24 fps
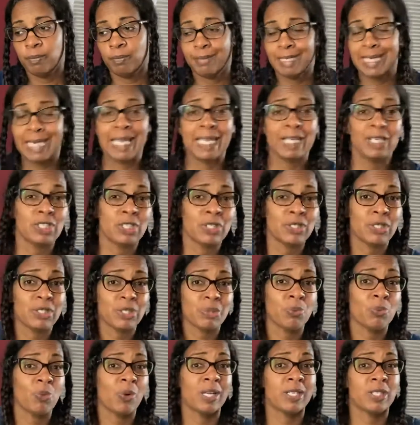anxious
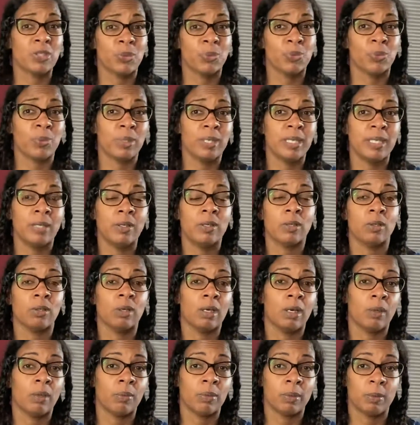and want to read
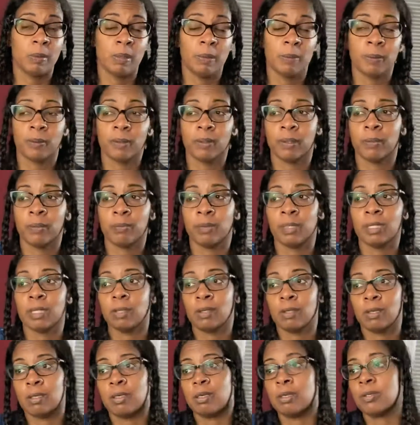along with people on
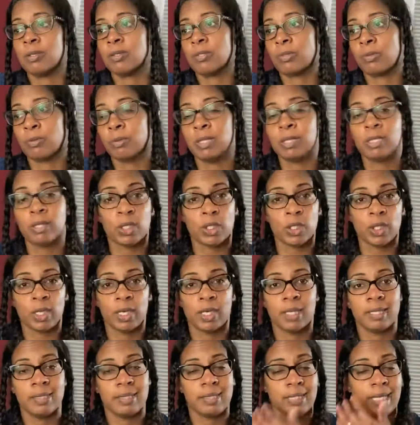read-alongs or
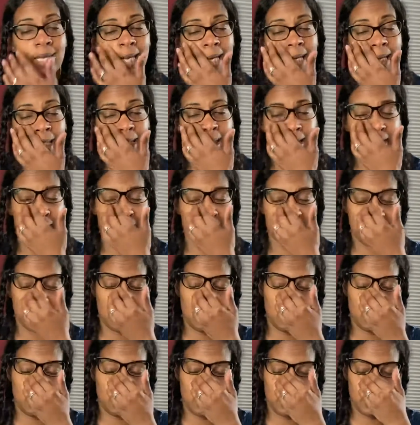read-a-thons, and
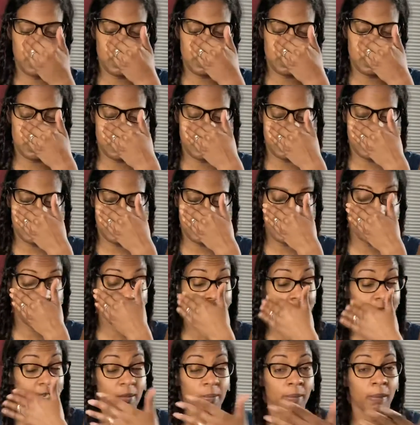I
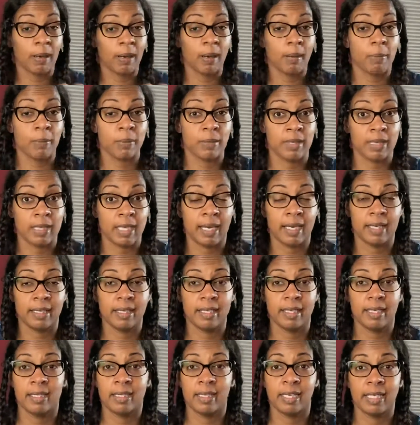can't keep up with that,
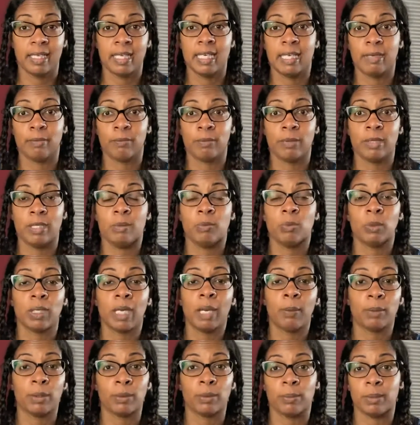and I can't read what I
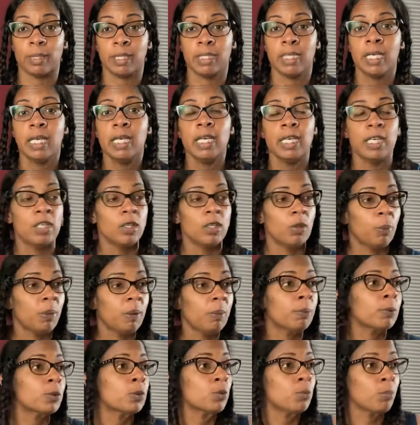want to read. You know,
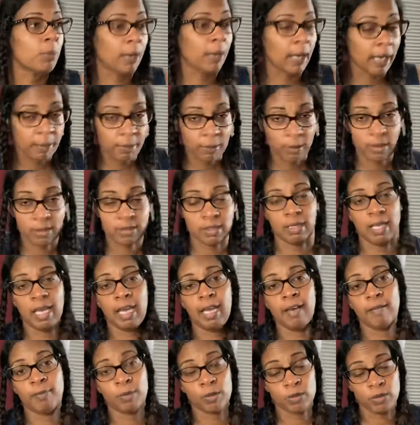people do buy books and
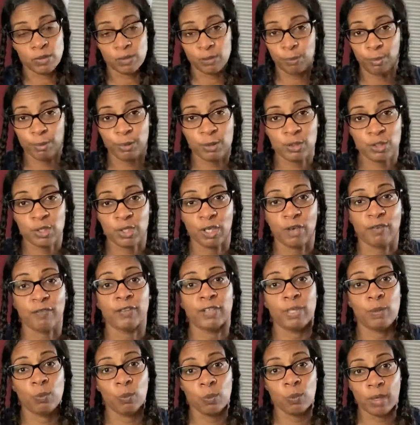have books on their bookshelf and
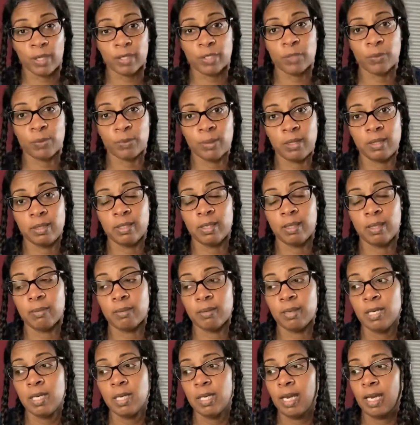they want to read them.
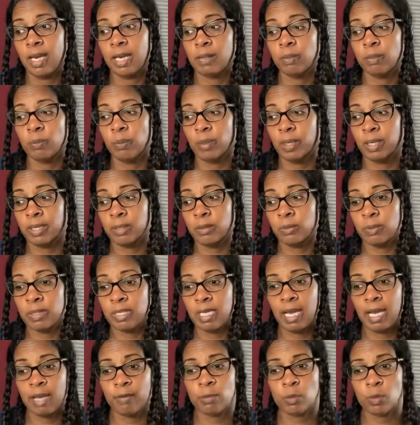And when we
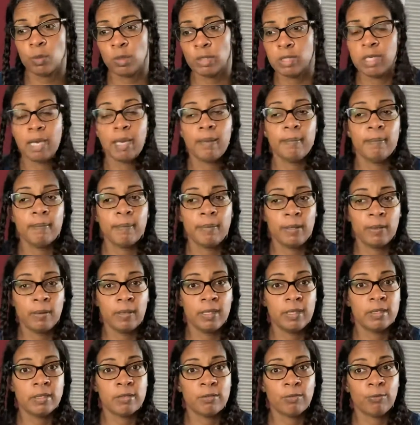have short time
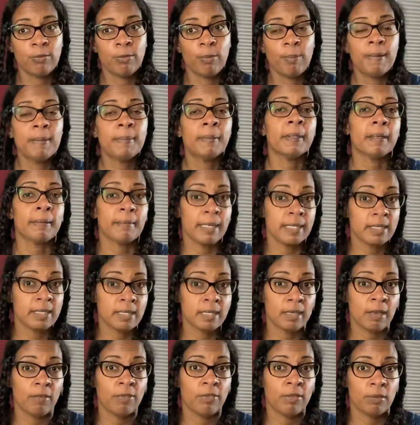periods for people like
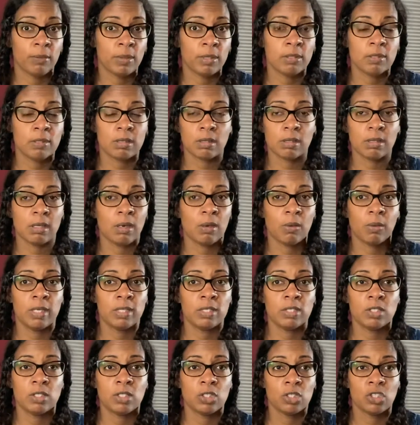myself that read slow,
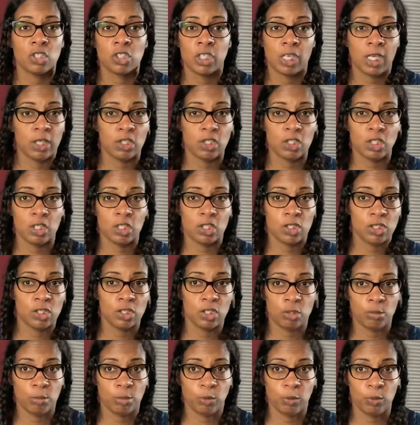it's just challenging to
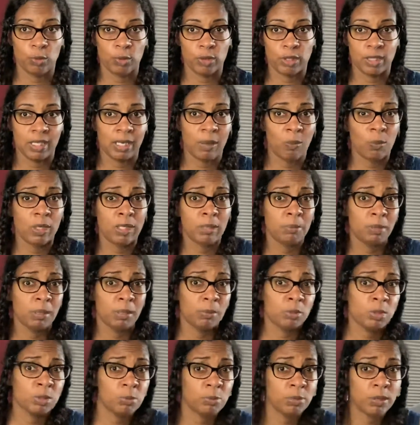do both. And I want to be
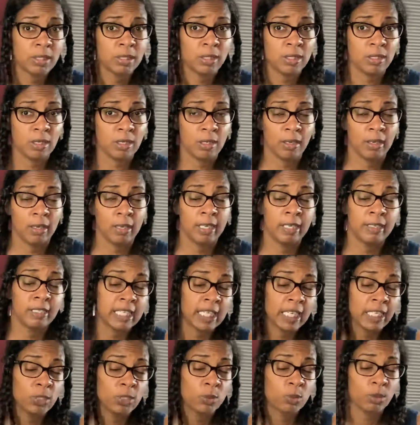able to be
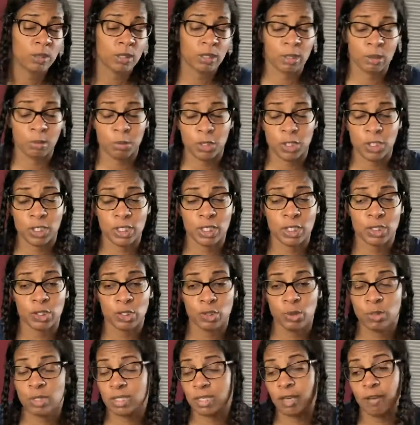engaged with the community and
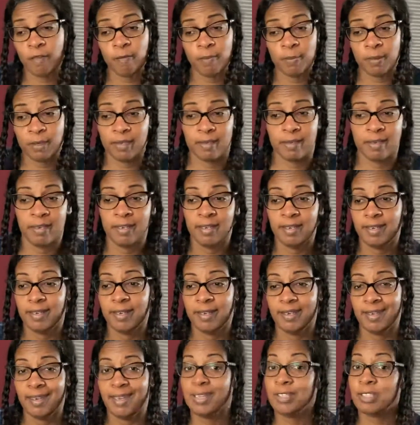do stuff, but
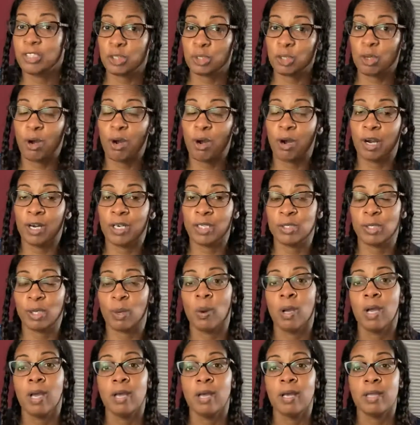it's just hard. So
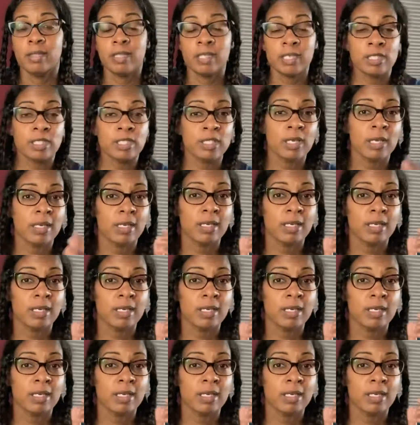this